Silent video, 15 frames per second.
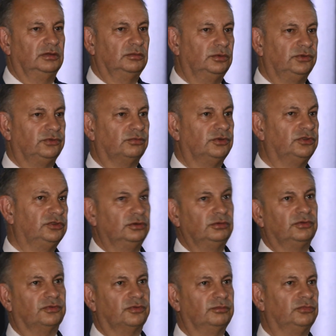was
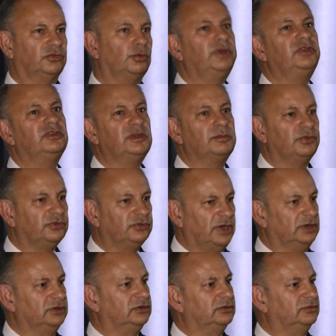reduced from
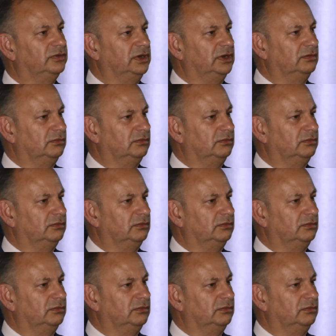20% of the